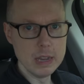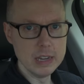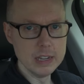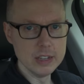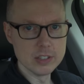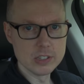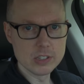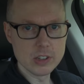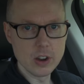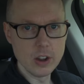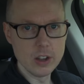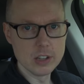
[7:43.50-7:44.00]

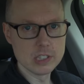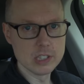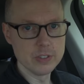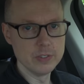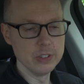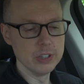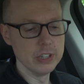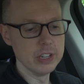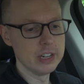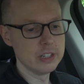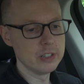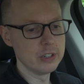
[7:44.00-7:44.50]
maintenance costs
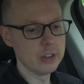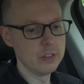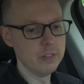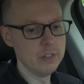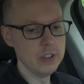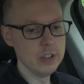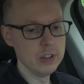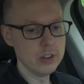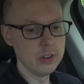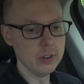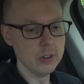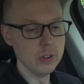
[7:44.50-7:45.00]
of an electric
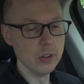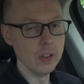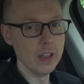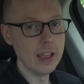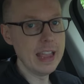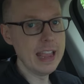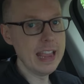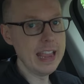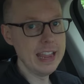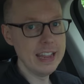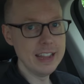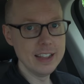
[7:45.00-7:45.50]
vehicle
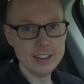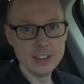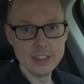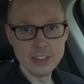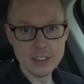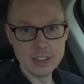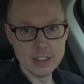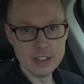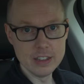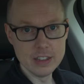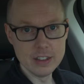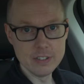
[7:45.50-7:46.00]

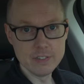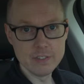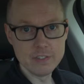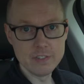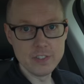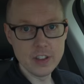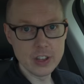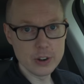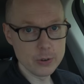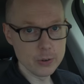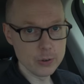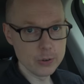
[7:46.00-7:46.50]
and the
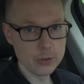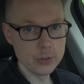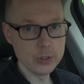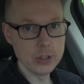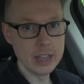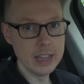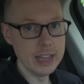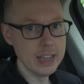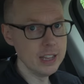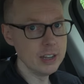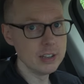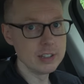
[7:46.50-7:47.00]

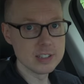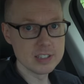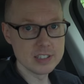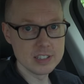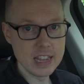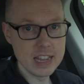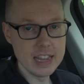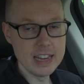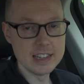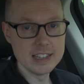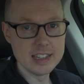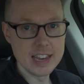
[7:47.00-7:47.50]
federal and
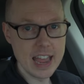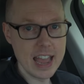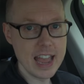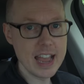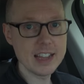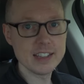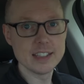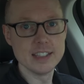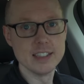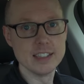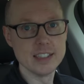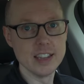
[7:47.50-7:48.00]
state
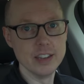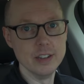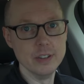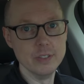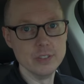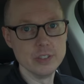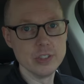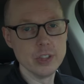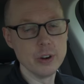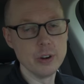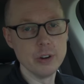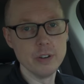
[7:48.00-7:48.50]
tax
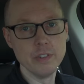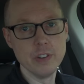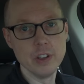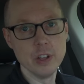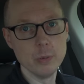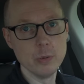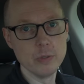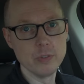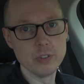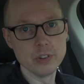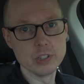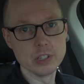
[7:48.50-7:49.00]
incentives that are
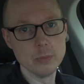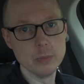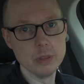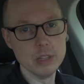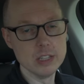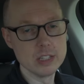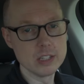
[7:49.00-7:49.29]
available for some of